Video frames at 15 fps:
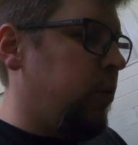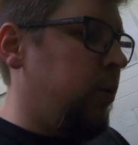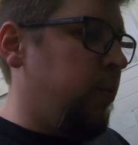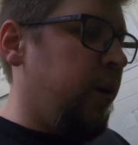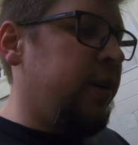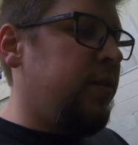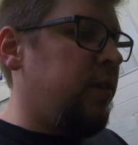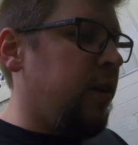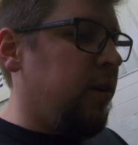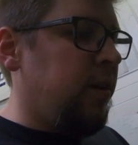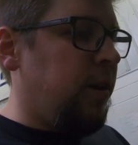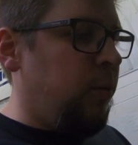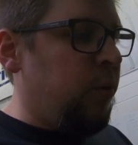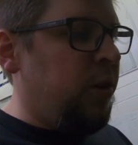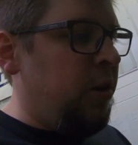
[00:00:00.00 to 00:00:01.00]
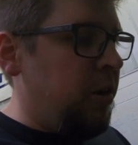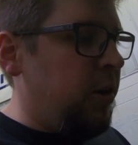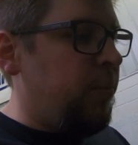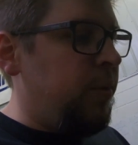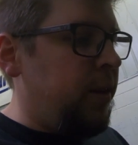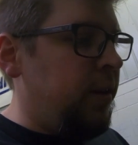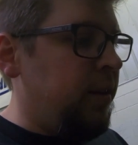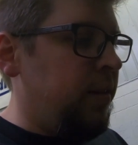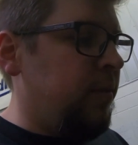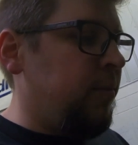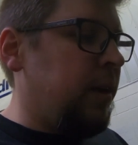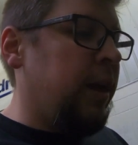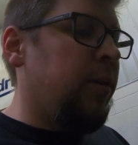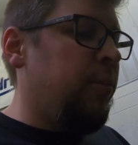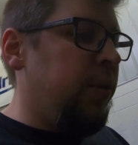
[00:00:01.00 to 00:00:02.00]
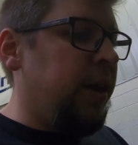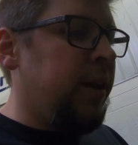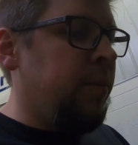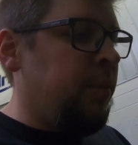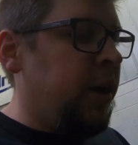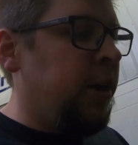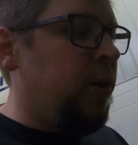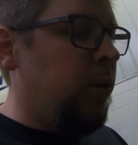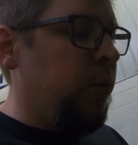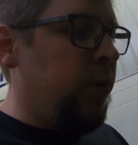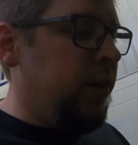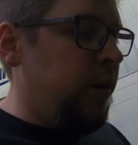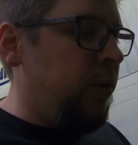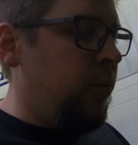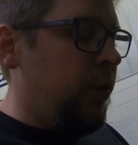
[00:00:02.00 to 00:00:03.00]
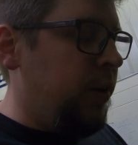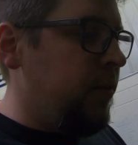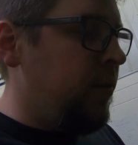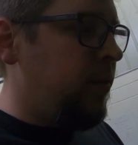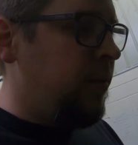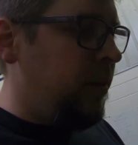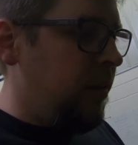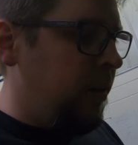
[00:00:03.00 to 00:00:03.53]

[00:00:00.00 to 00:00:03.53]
my style, and I wanted to update it and kind of make it my own anyways.